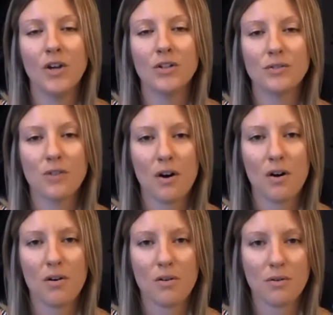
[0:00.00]

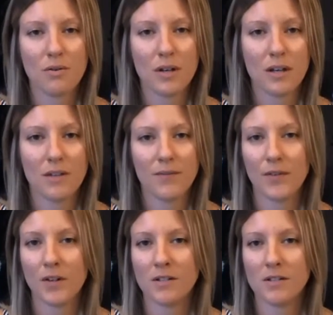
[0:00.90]
So,
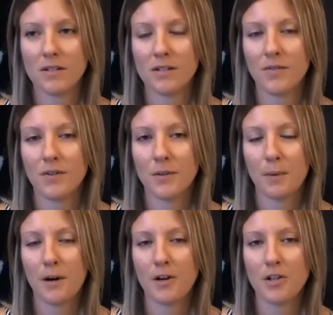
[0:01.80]
for instance, if you're in a
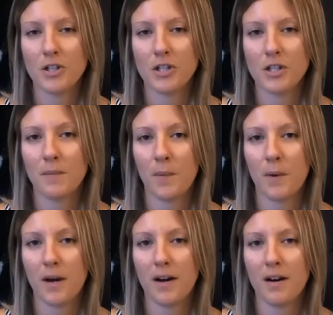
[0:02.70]
partnership
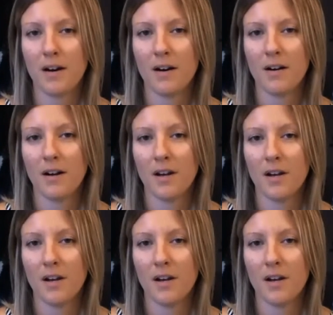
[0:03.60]
where